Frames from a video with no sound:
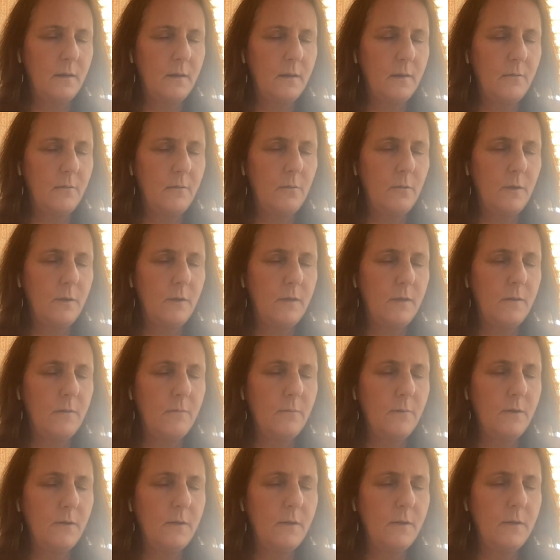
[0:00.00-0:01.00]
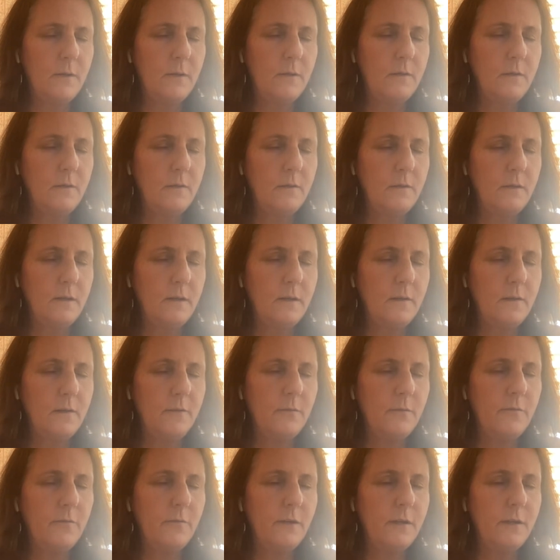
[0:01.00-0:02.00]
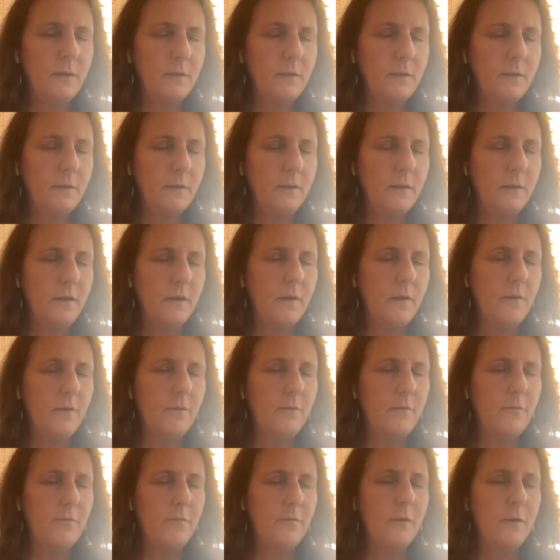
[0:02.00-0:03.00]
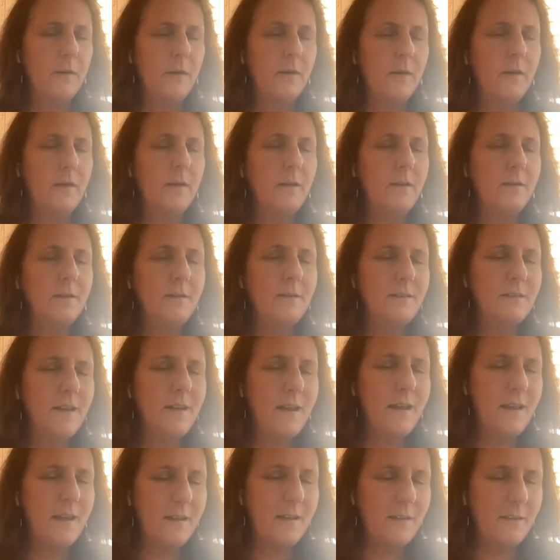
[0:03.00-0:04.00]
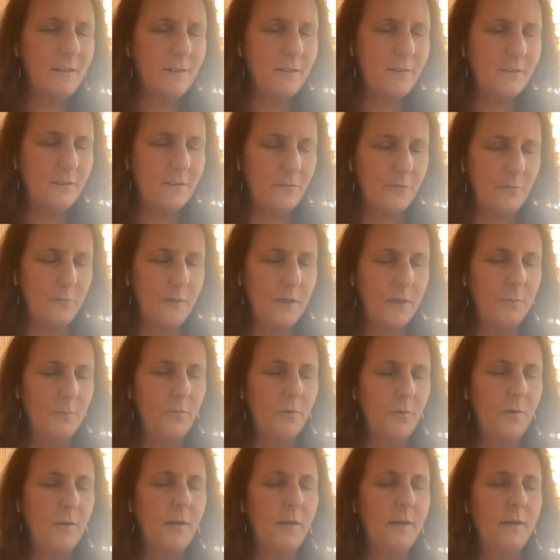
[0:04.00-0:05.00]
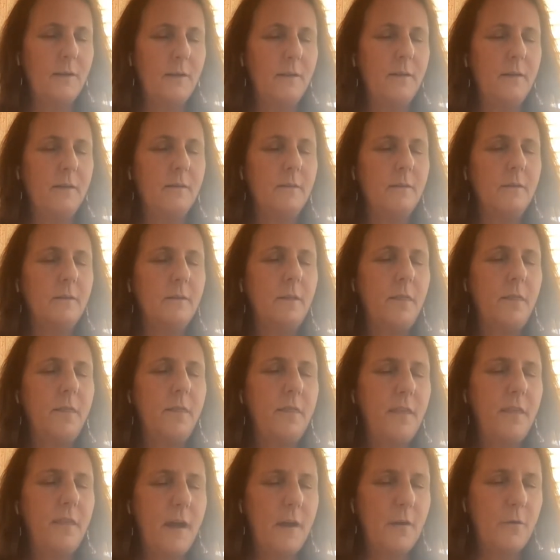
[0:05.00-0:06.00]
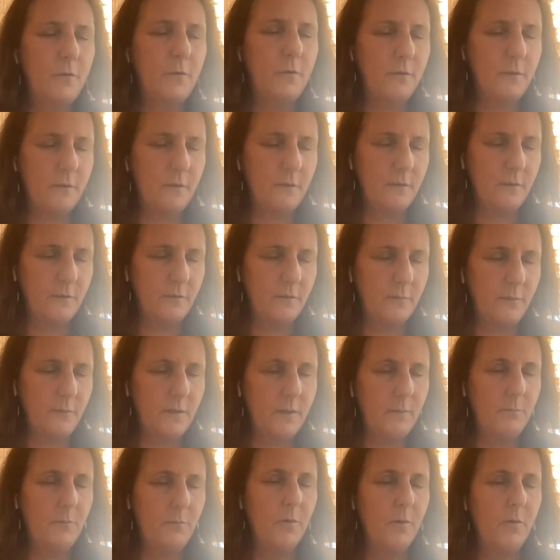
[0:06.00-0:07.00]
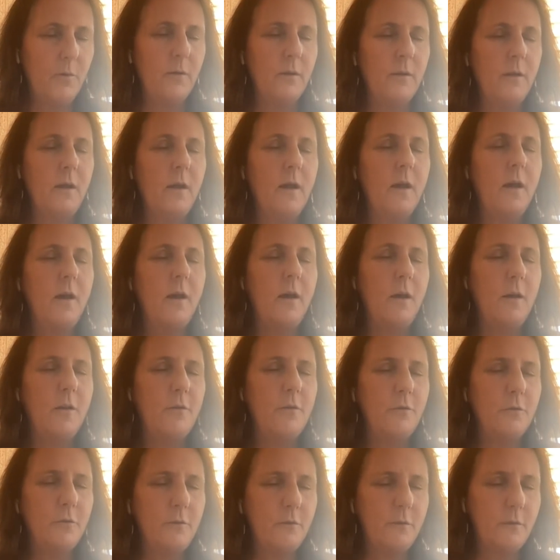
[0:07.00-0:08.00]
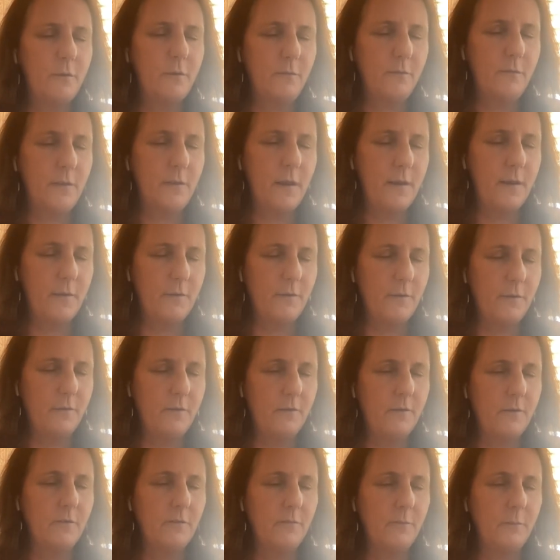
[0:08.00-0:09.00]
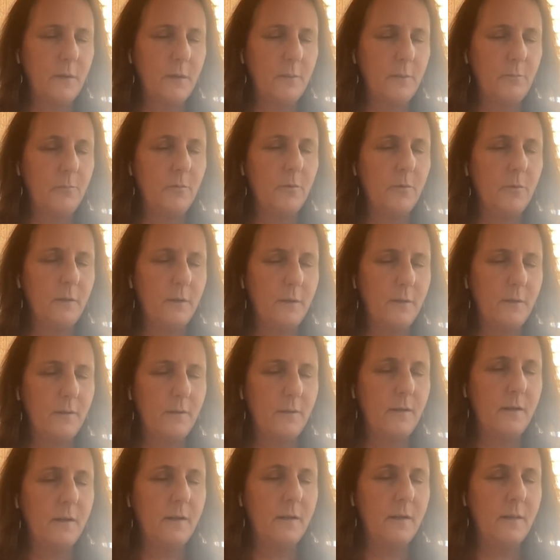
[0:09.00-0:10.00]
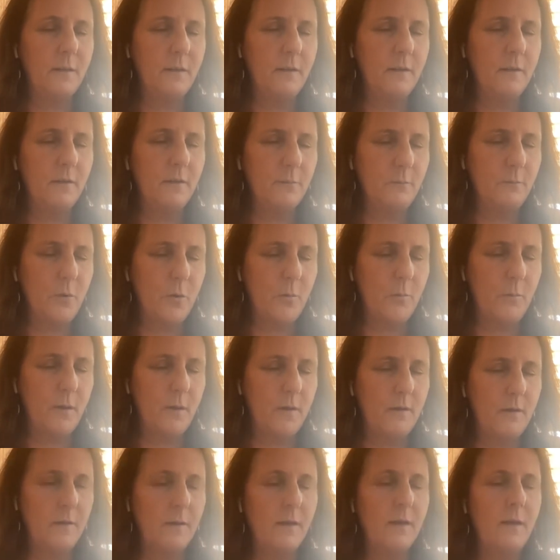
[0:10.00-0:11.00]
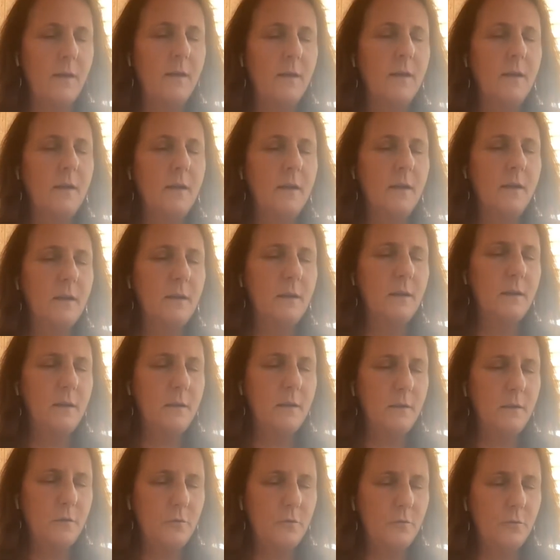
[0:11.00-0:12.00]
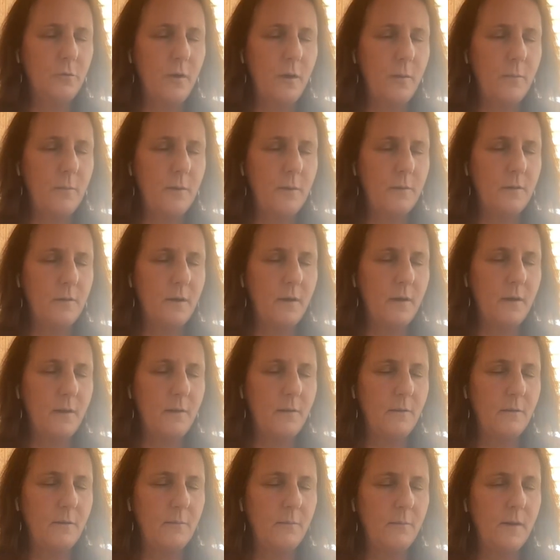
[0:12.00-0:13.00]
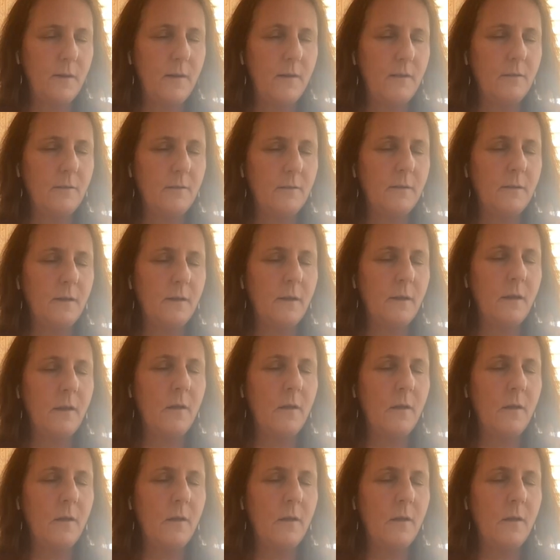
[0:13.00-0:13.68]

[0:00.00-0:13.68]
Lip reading: And we can begin to get a feeling of tens of people like this, thousands of people, hundreds of thousands of people, let's say in this moment, in a traumatized space.